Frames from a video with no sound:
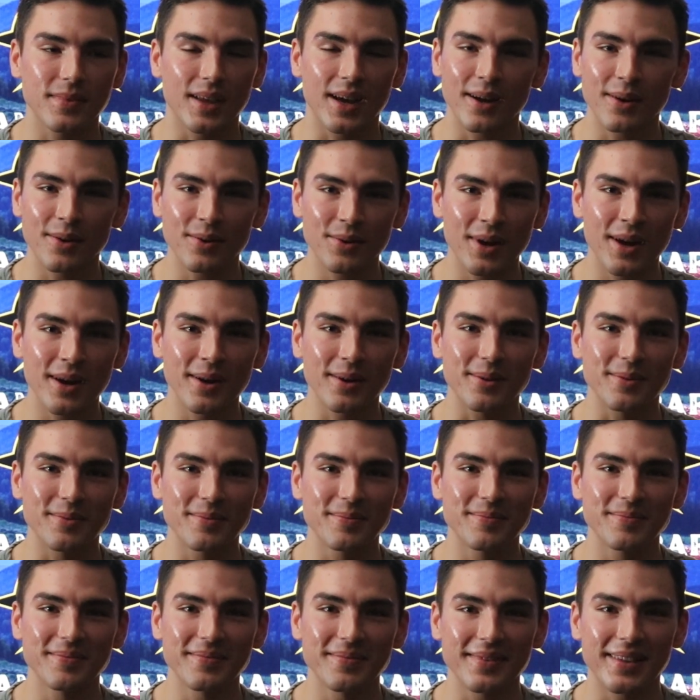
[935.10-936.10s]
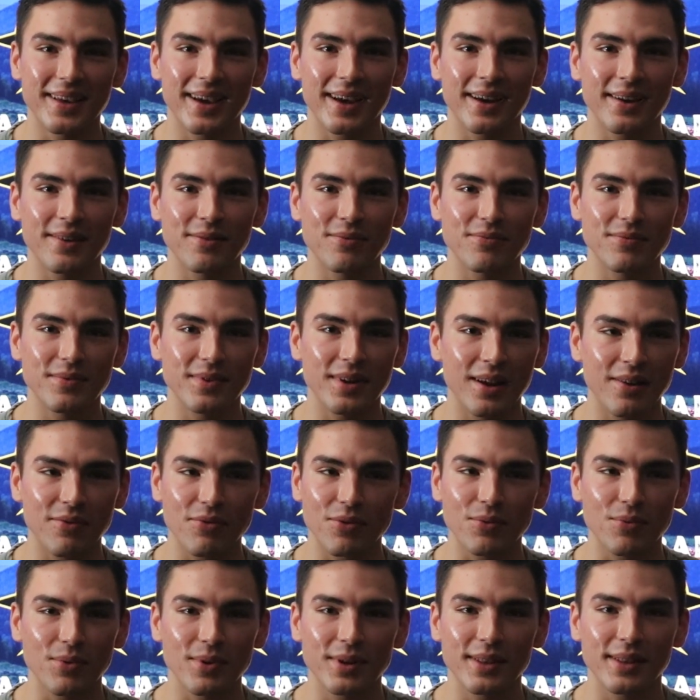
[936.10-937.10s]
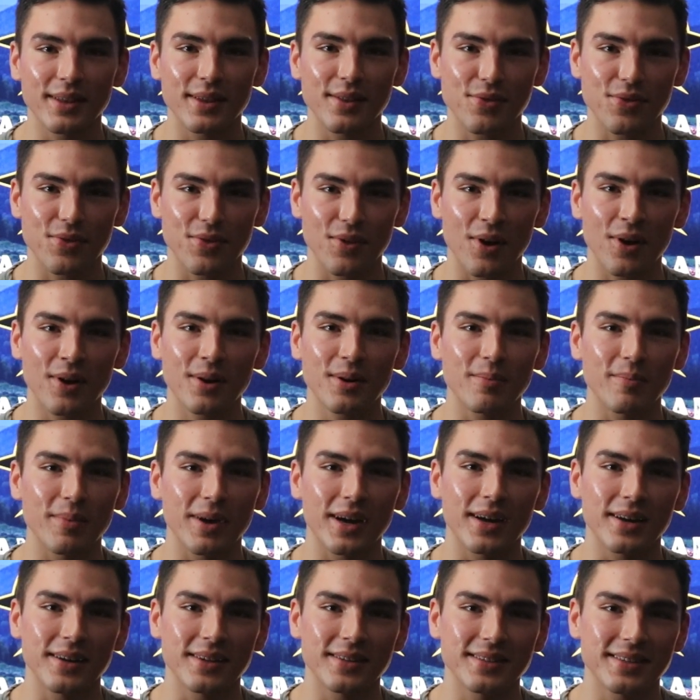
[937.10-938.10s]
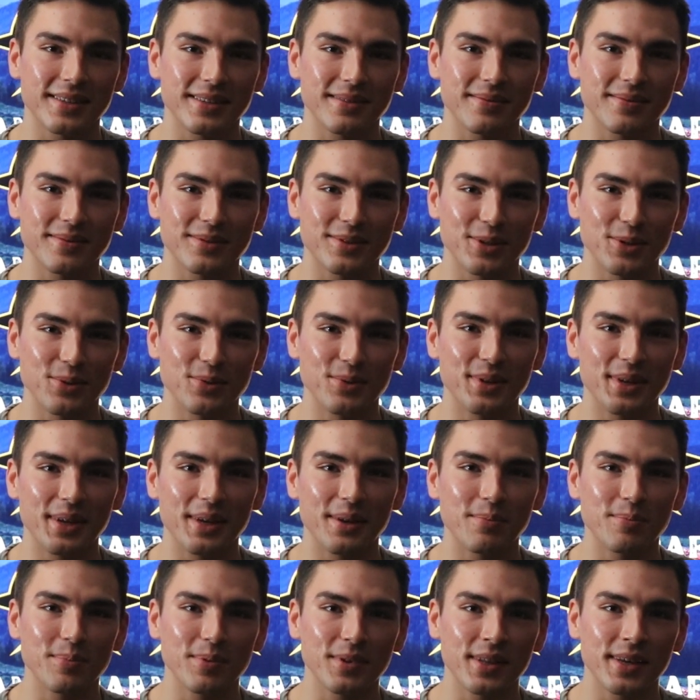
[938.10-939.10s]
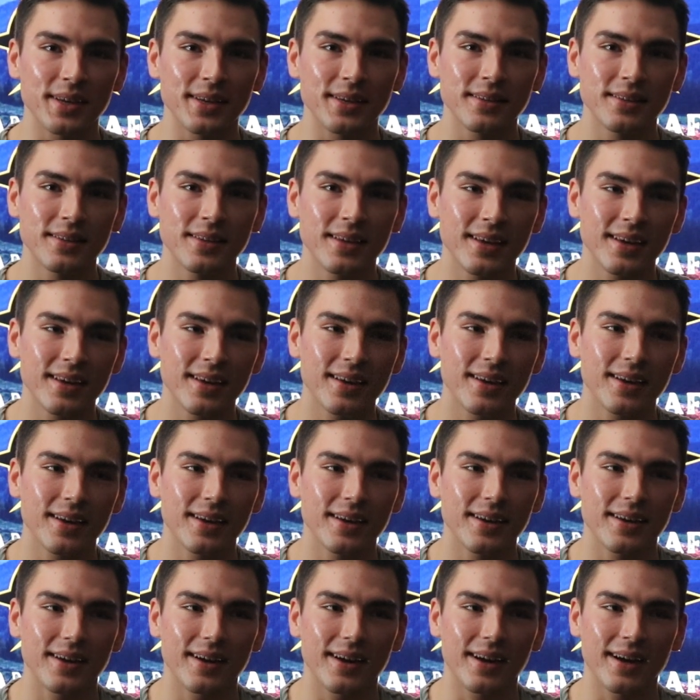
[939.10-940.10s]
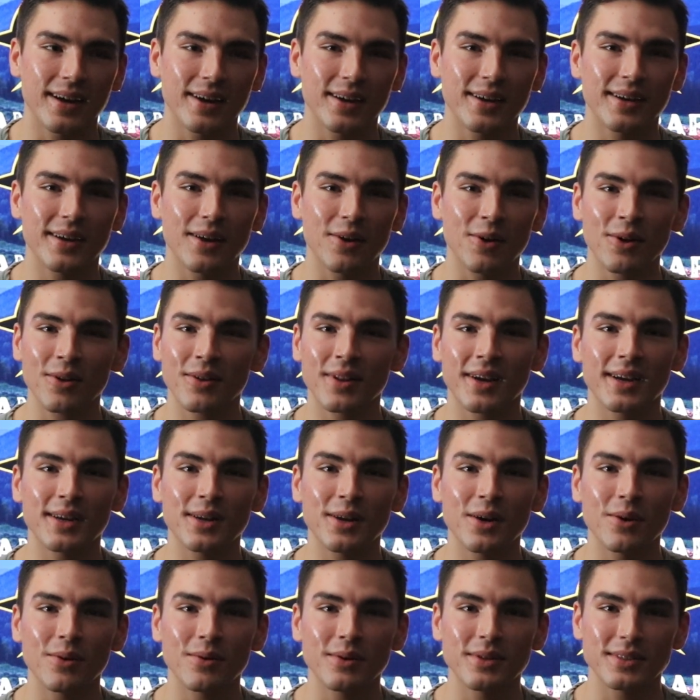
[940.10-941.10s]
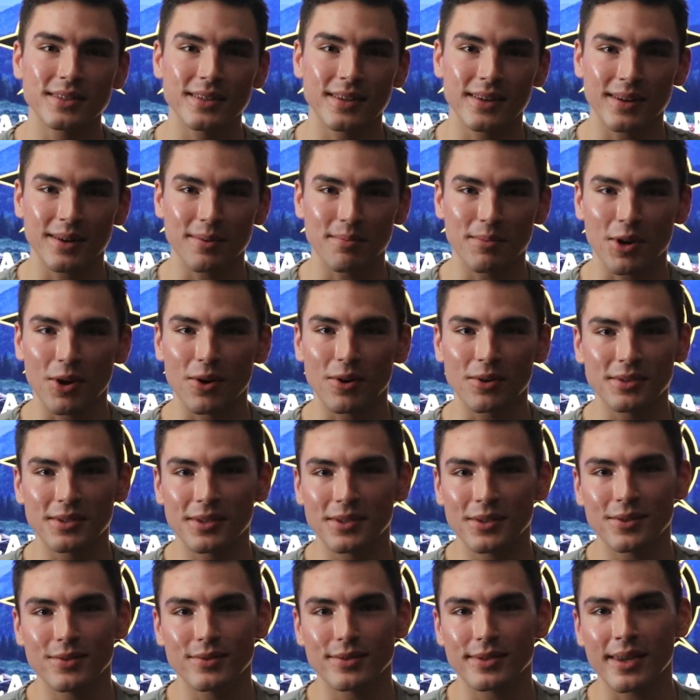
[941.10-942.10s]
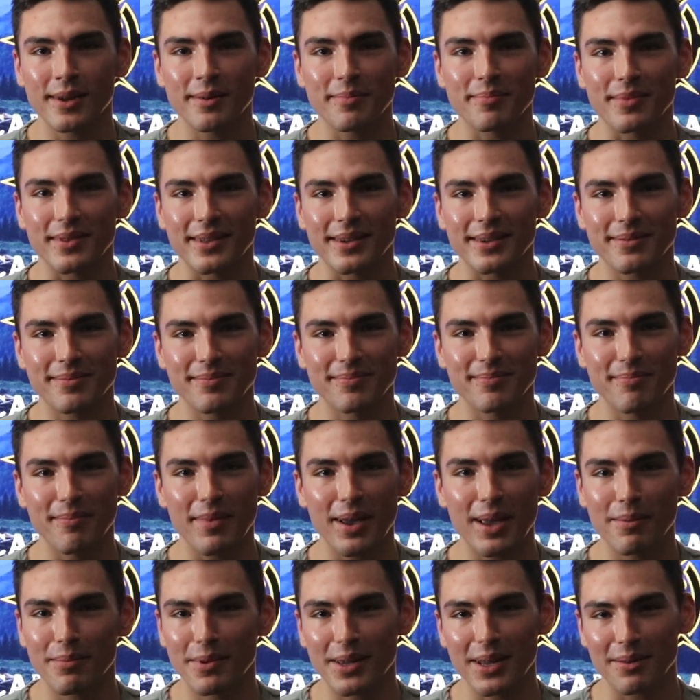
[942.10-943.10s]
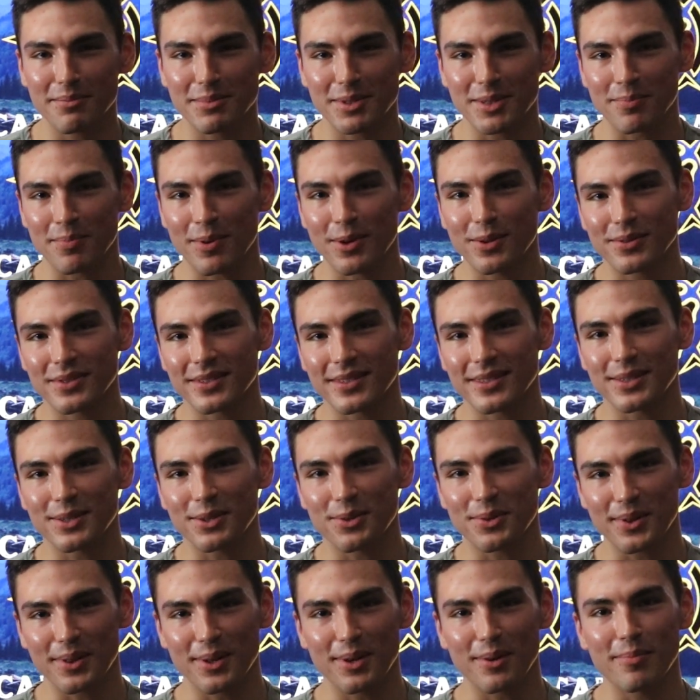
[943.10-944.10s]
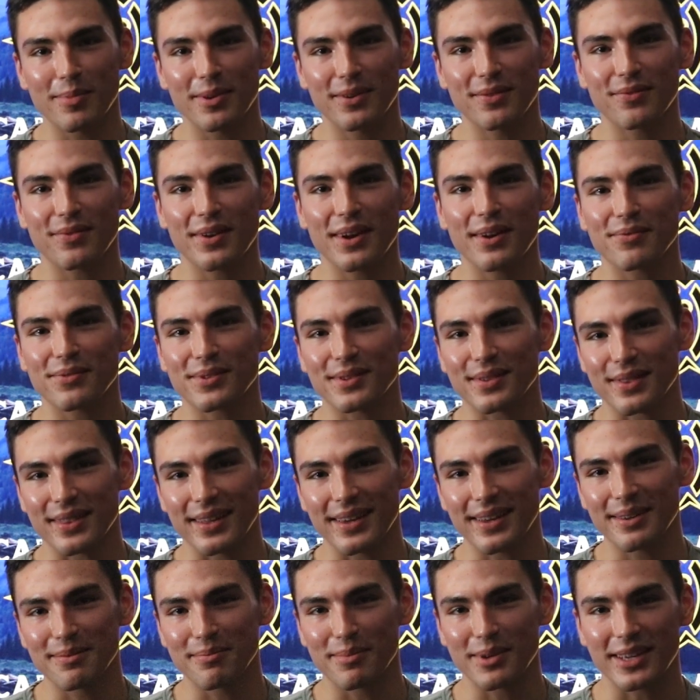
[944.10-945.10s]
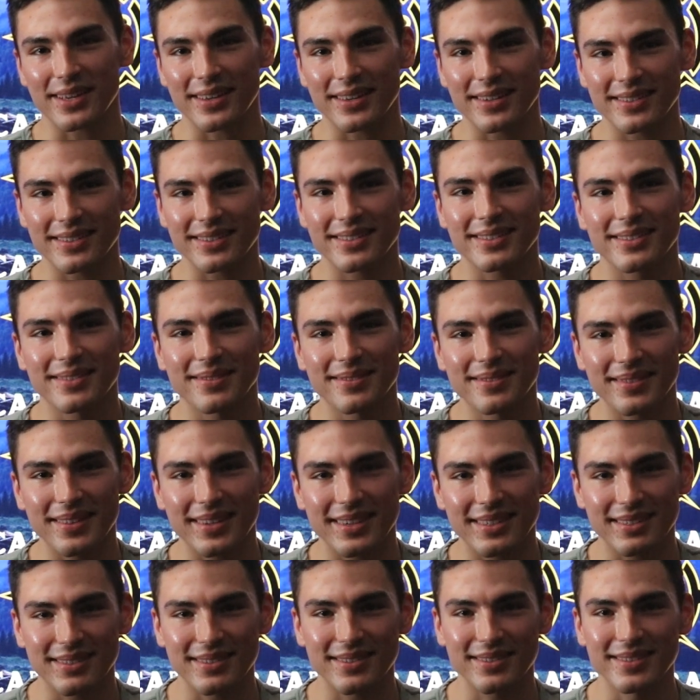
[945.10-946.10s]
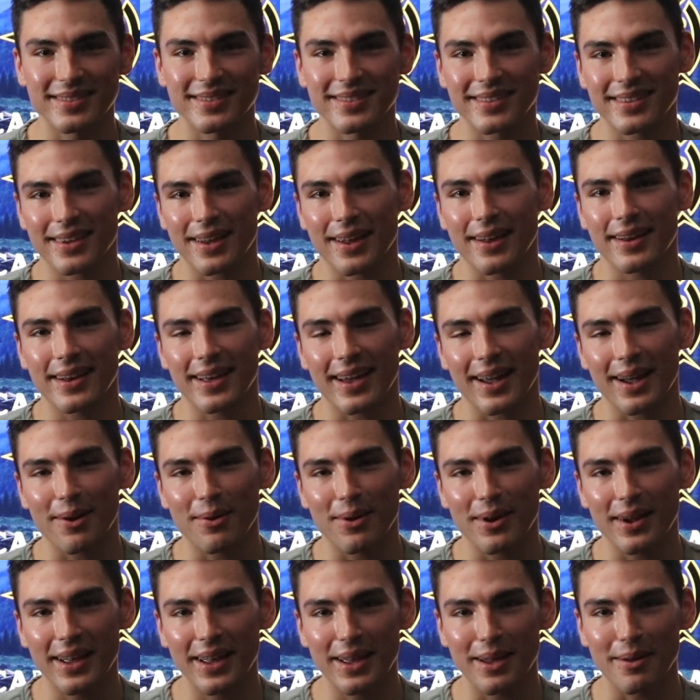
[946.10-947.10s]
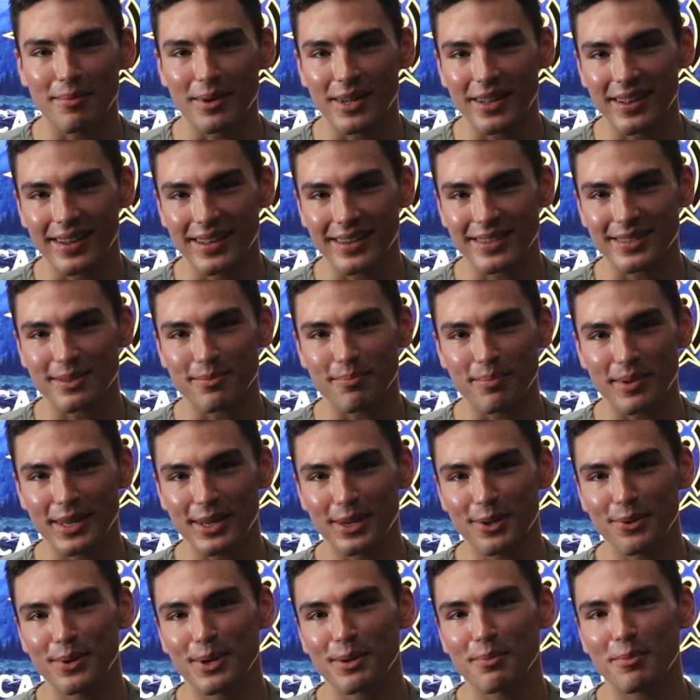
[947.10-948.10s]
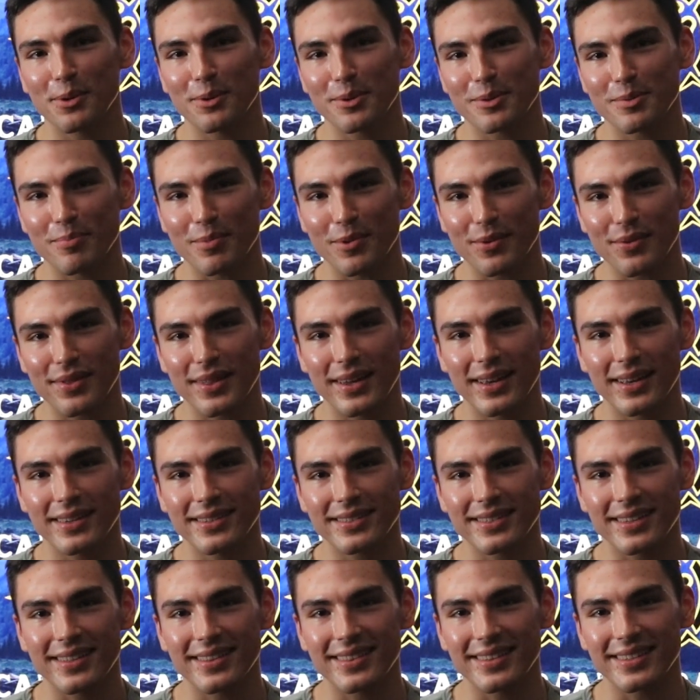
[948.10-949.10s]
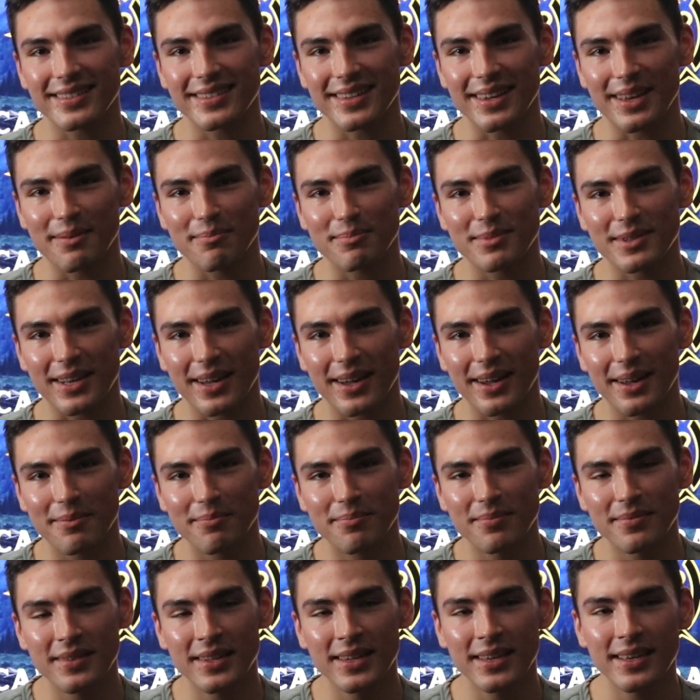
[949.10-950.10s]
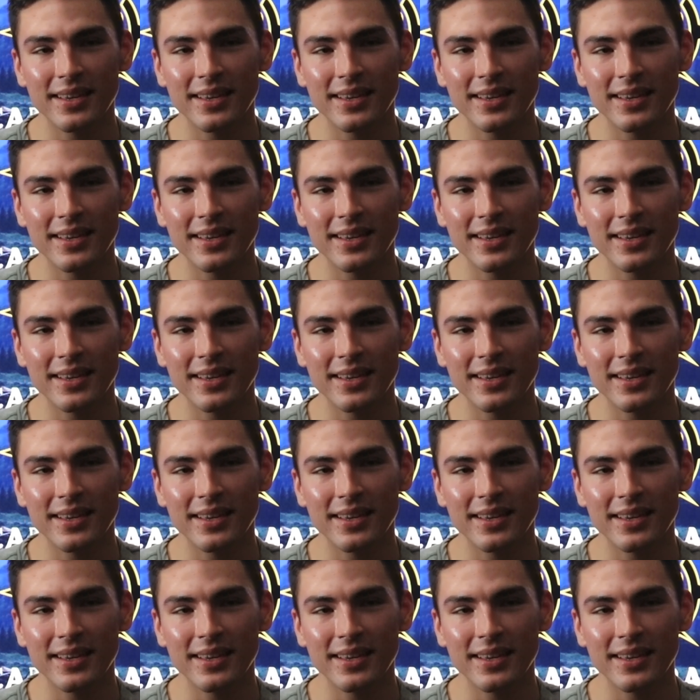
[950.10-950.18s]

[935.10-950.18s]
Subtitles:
I don't know. I've never really thought about it too deeply. All I know is that I'm called to do something. Maybe I'm supposed to do a little bit of everything because that's kind of how I am. I like to be doing multiple things at the same time.